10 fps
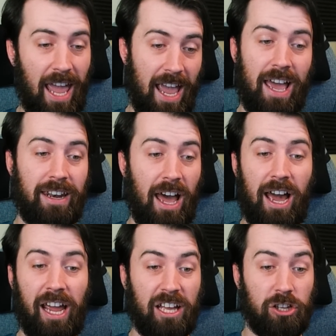and
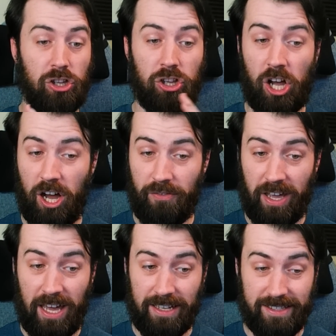I love
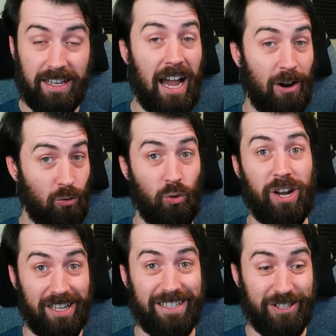it. I
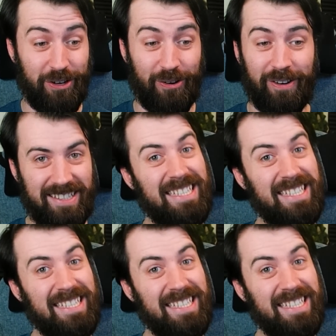really do.